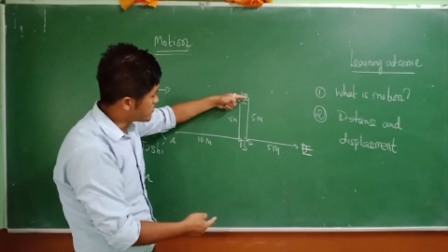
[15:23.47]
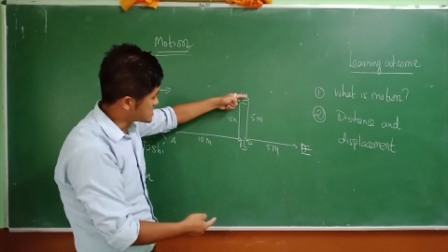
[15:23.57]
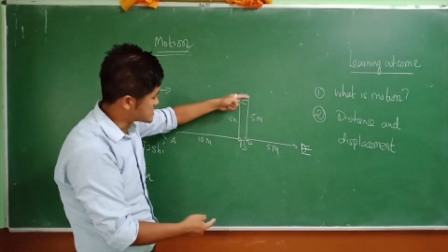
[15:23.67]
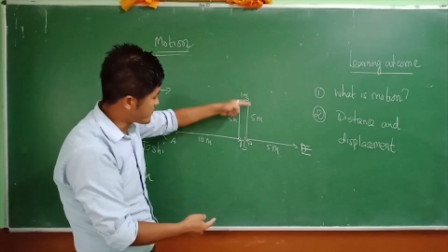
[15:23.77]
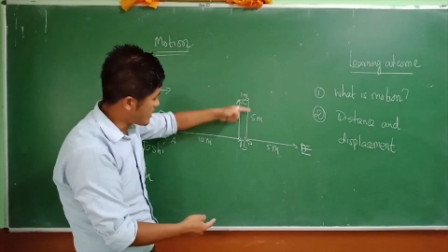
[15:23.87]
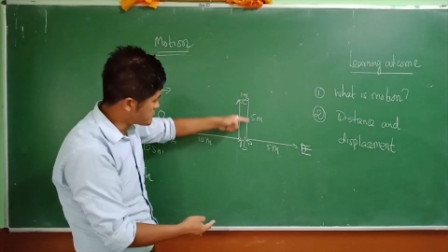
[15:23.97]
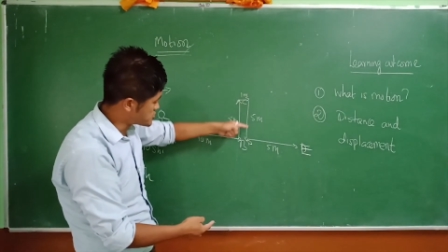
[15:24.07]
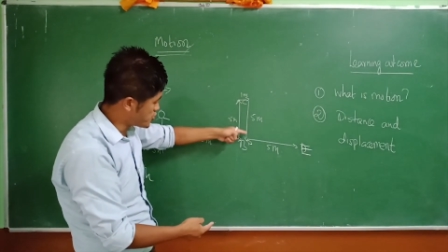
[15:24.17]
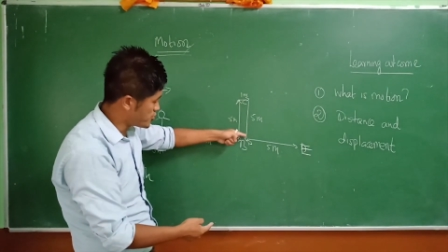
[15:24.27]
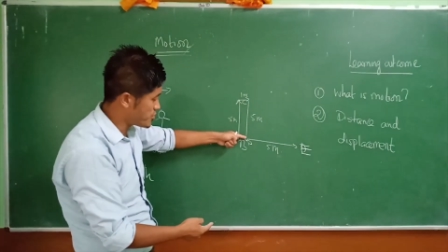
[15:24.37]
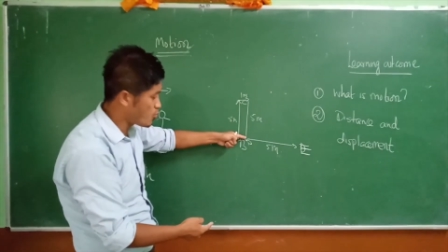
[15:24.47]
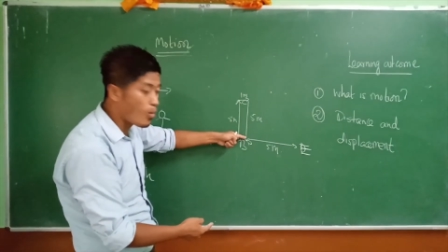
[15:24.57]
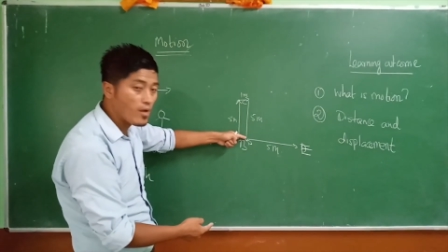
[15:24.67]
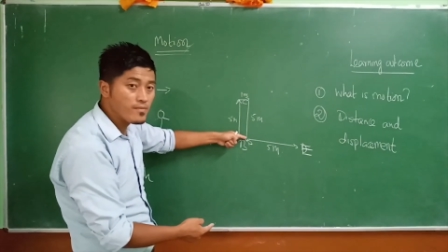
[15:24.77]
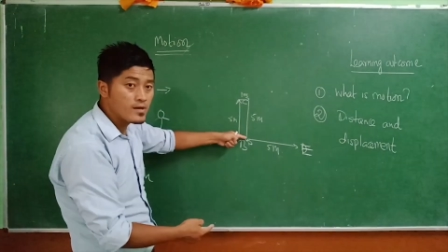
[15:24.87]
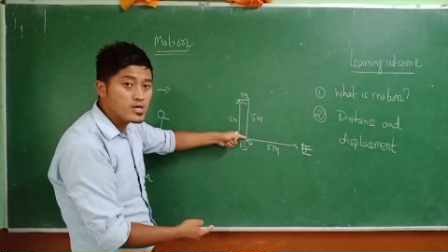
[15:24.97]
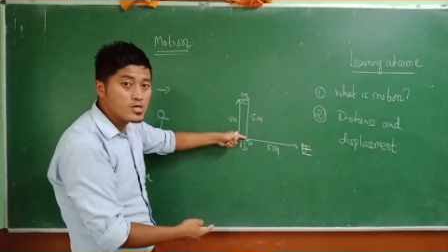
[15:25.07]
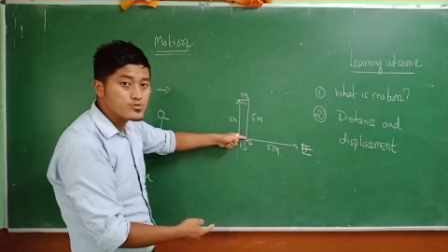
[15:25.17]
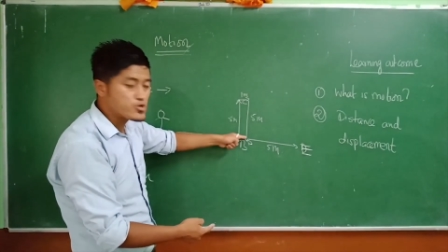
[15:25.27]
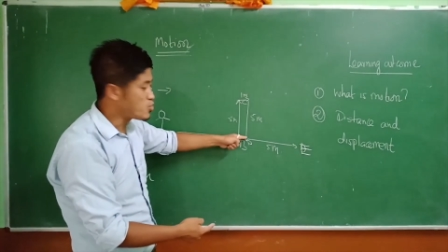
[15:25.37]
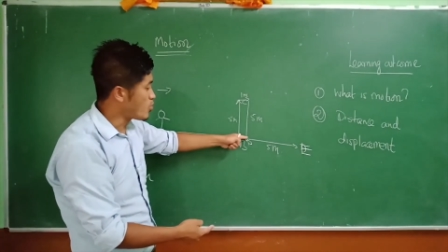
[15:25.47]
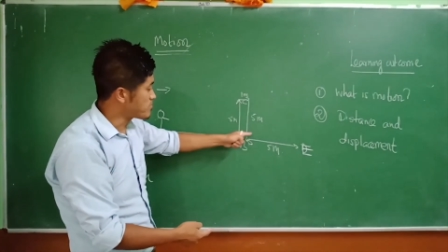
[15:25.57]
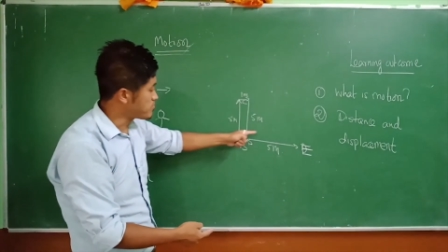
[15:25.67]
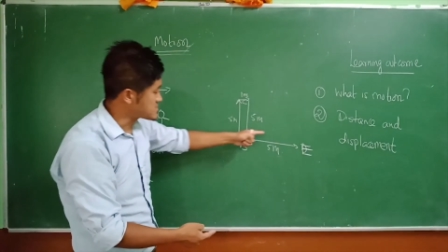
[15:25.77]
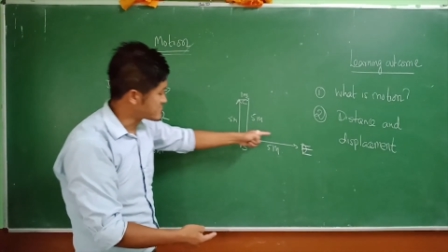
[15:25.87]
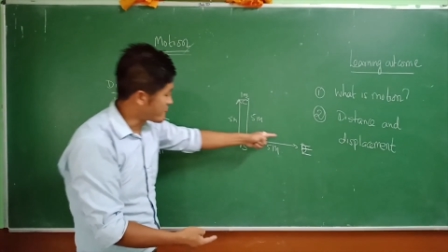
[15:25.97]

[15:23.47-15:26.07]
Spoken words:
plus 5 is 21, 21 plus